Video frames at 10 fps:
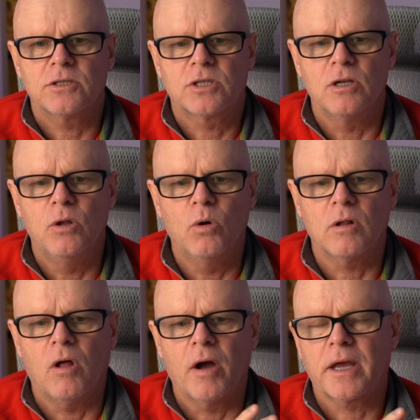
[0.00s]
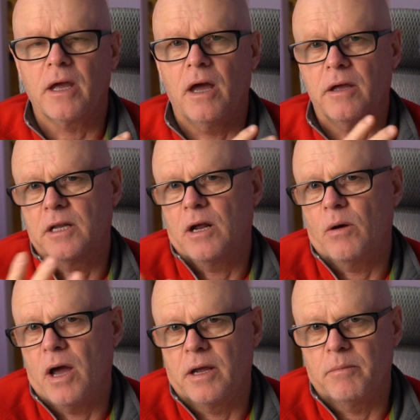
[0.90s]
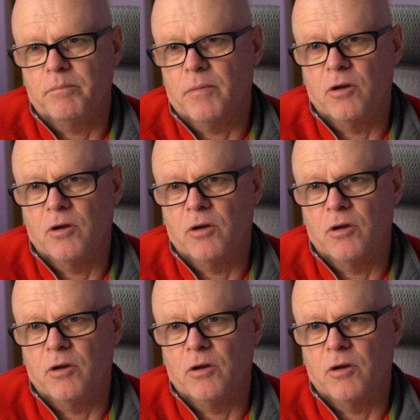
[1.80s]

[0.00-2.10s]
to look like uh, you know a,